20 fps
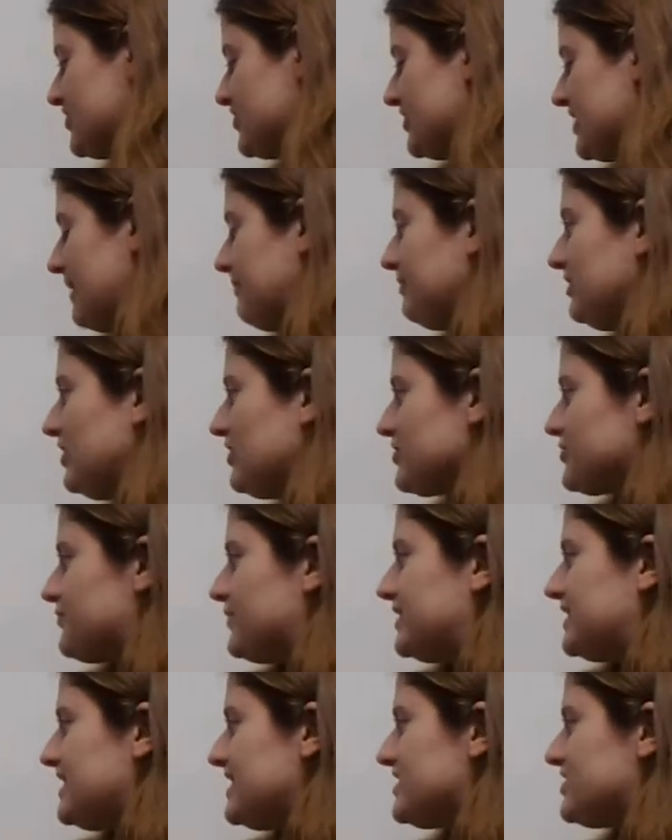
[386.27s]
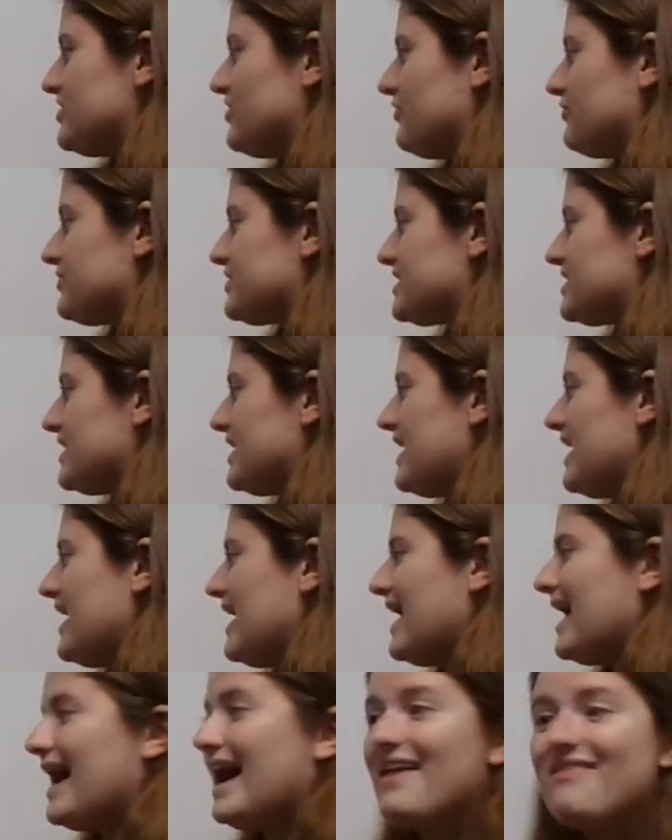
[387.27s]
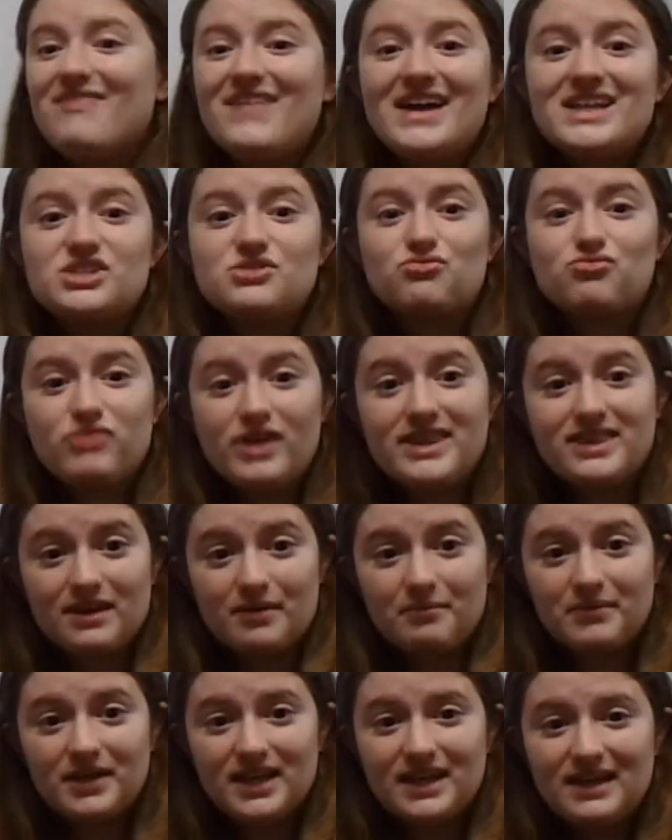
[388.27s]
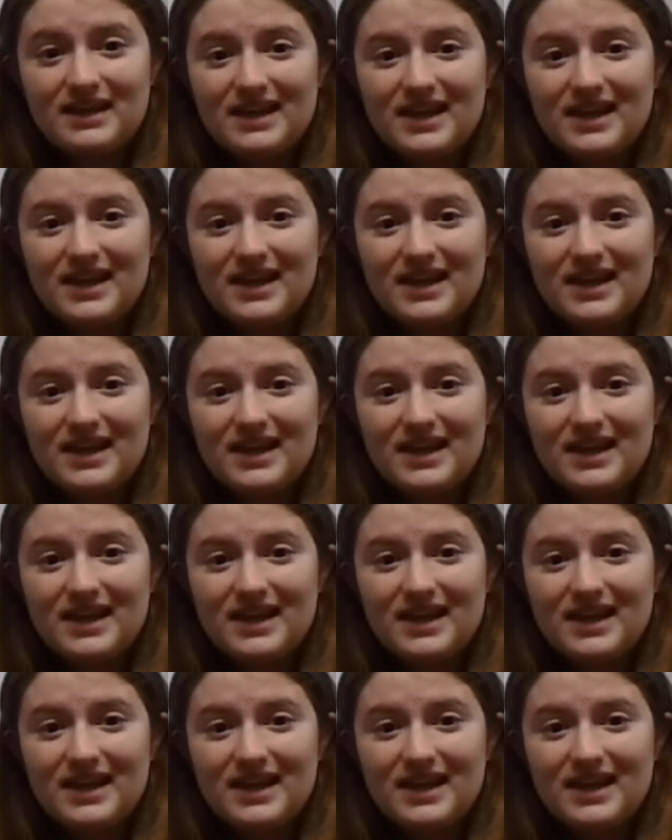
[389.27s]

So that belongs with these notes. And that's rhythm.